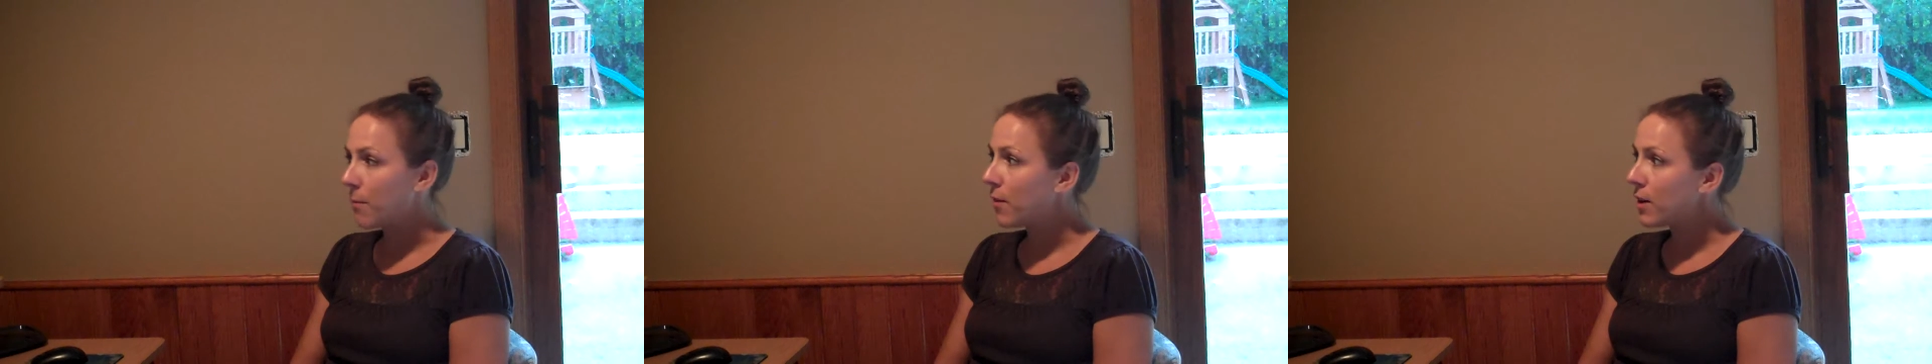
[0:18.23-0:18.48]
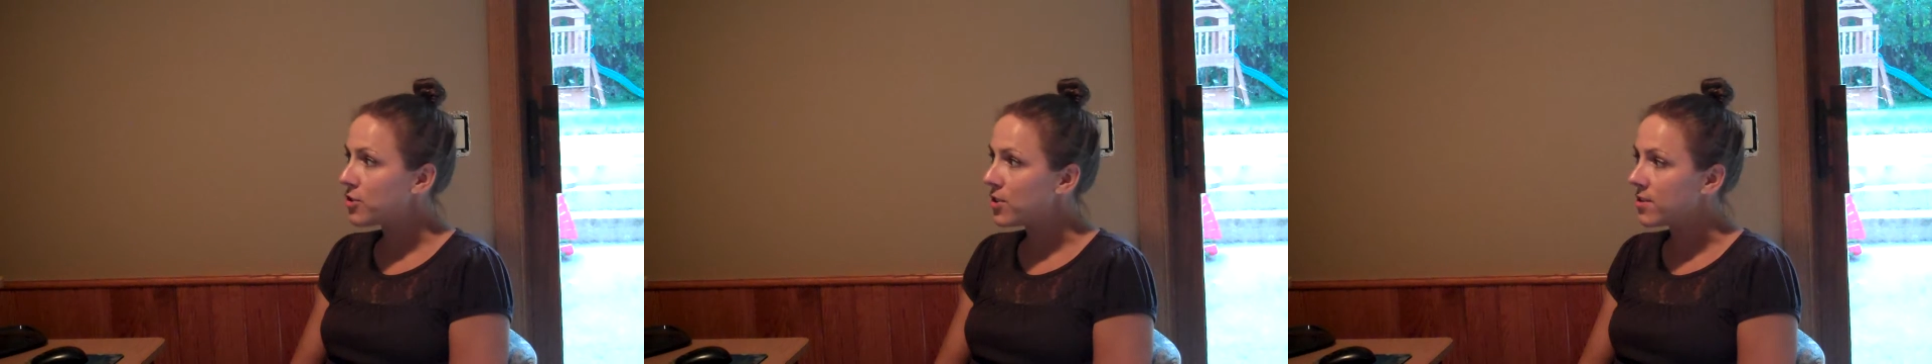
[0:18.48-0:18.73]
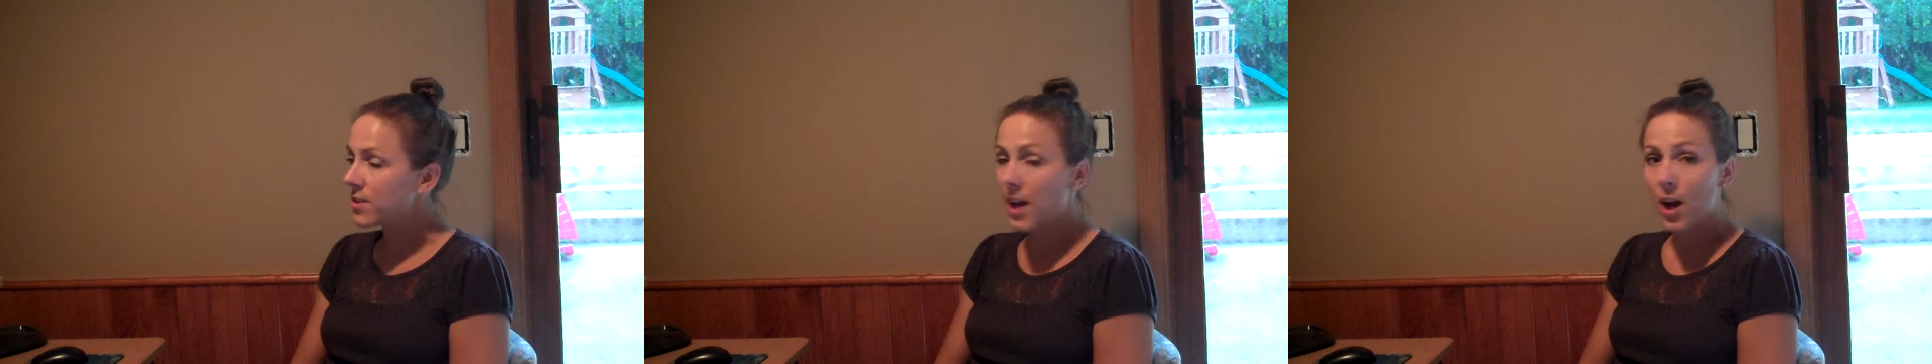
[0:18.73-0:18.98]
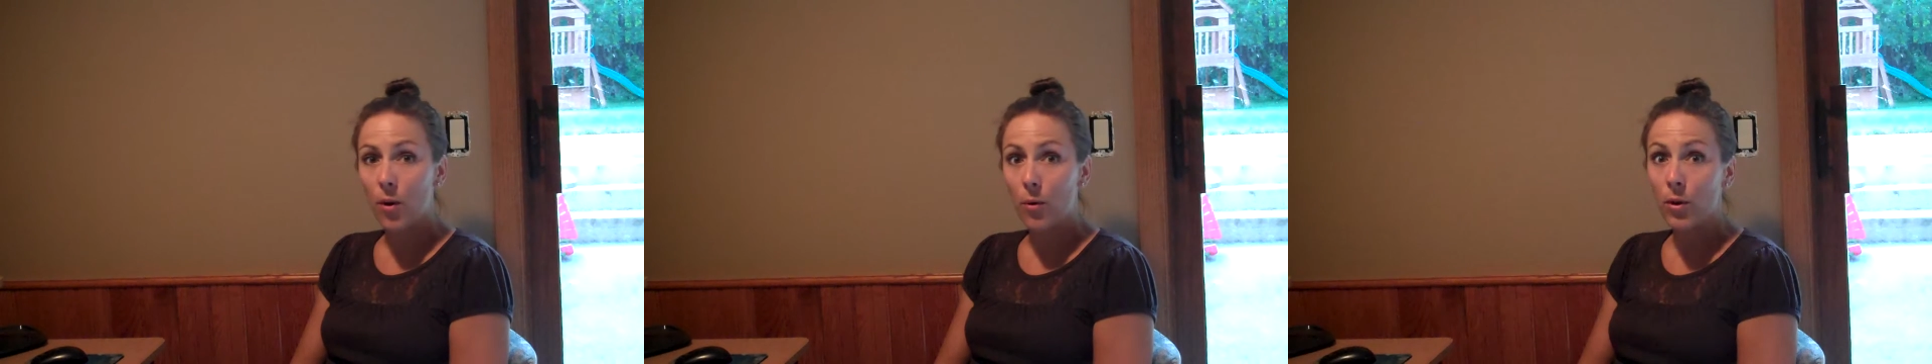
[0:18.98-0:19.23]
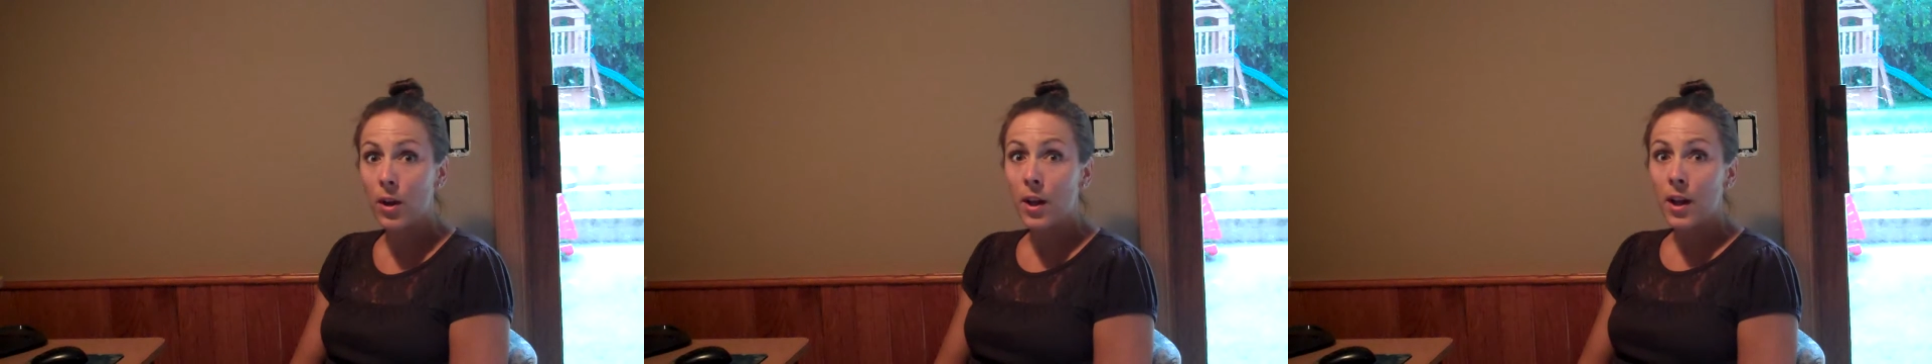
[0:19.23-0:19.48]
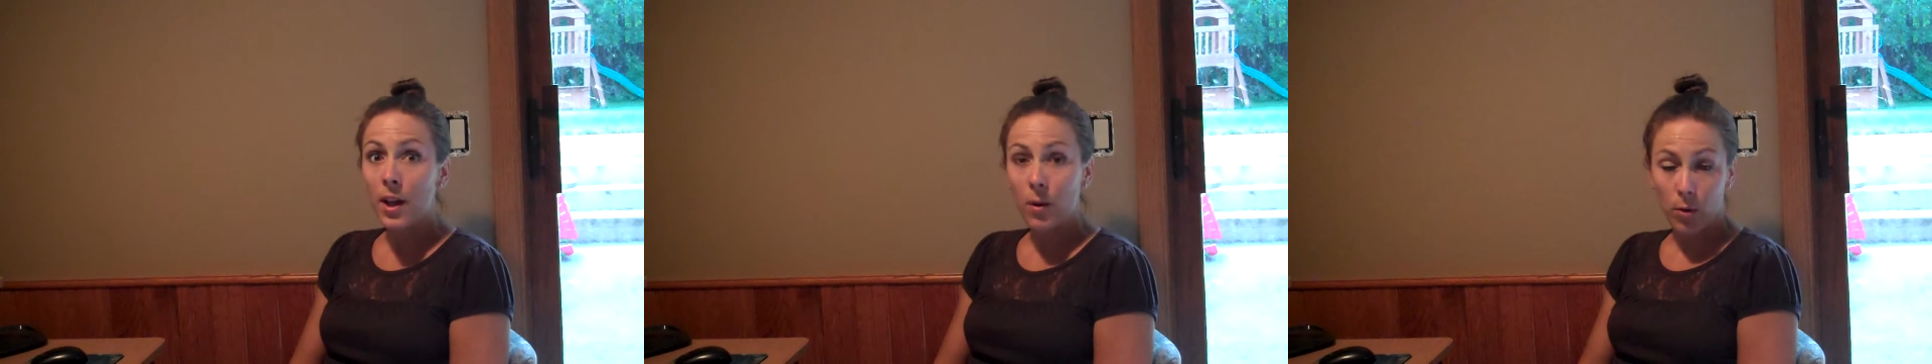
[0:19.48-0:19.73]
functions and how
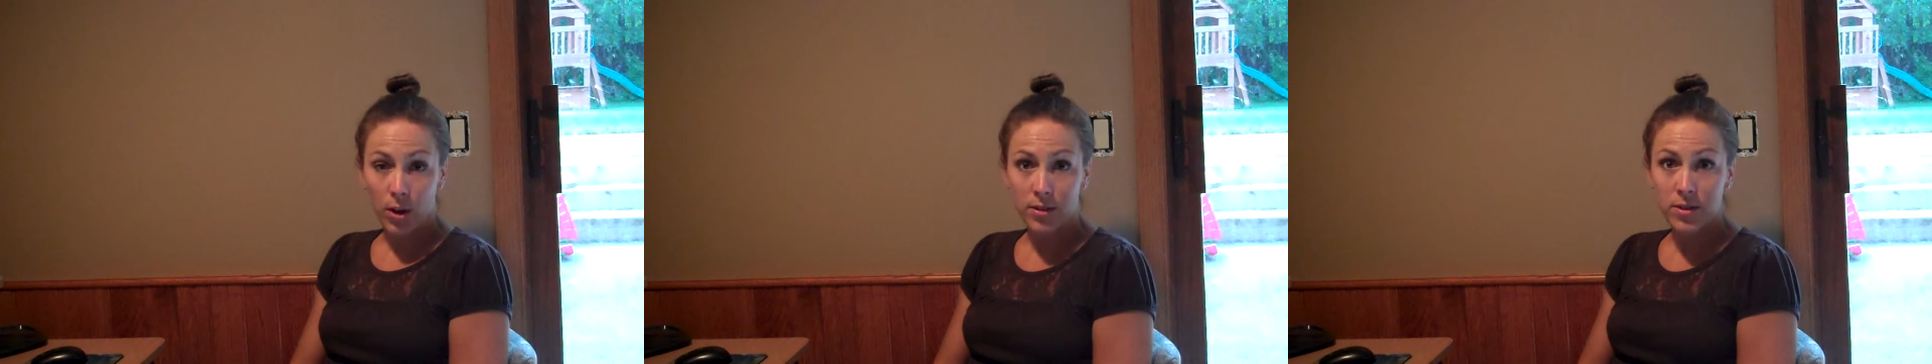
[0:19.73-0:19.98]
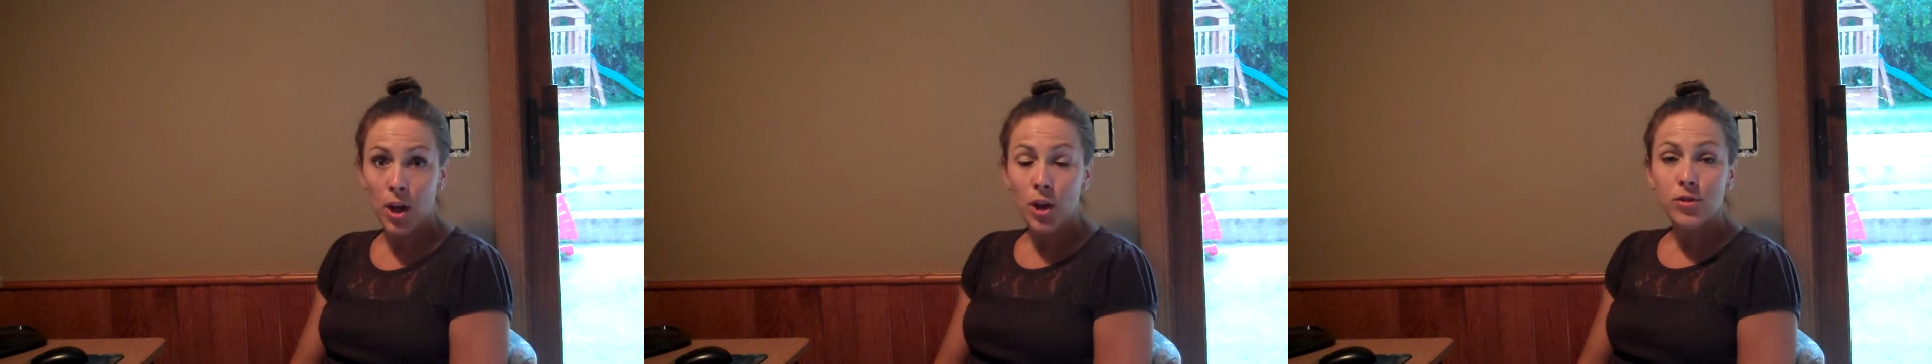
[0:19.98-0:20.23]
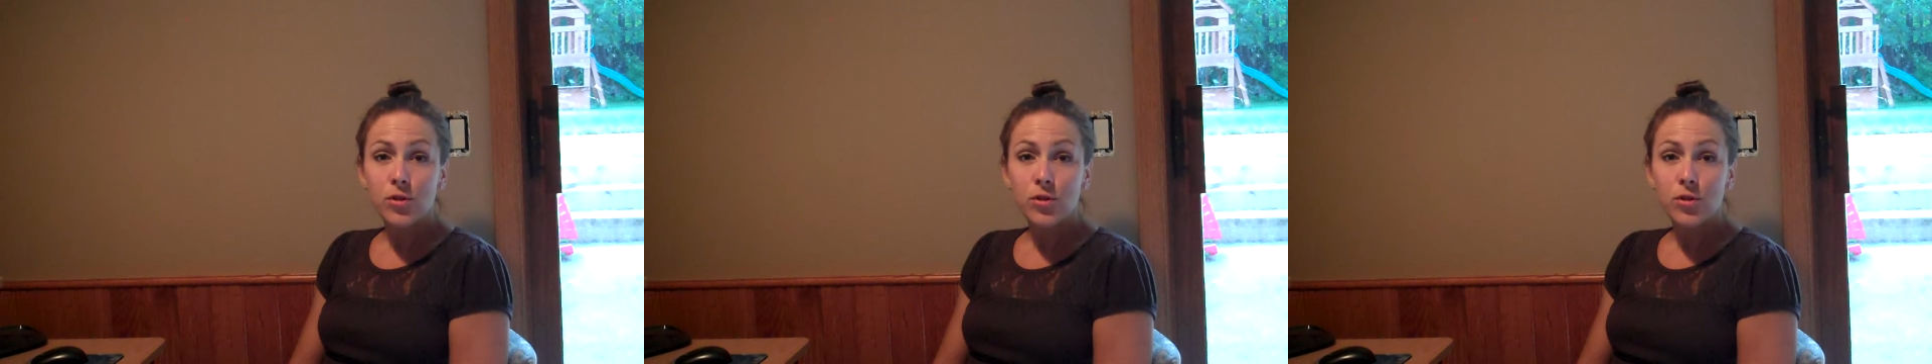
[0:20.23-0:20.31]
it works.